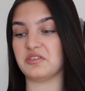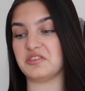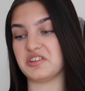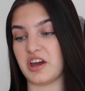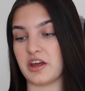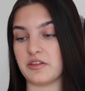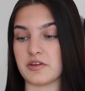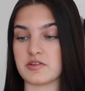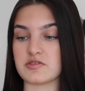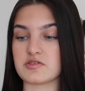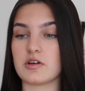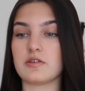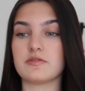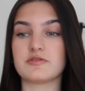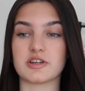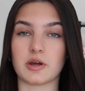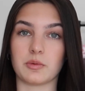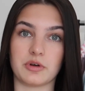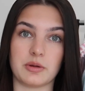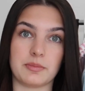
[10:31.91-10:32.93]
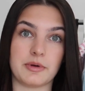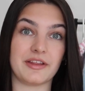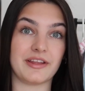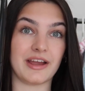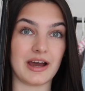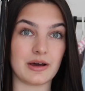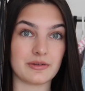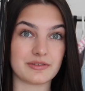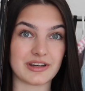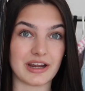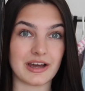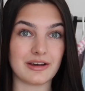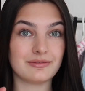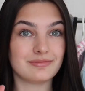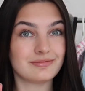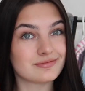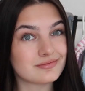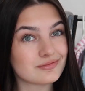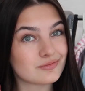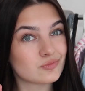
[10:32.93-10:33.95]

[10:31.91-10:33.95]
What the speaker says: Turn those off, don't want to burn the house down.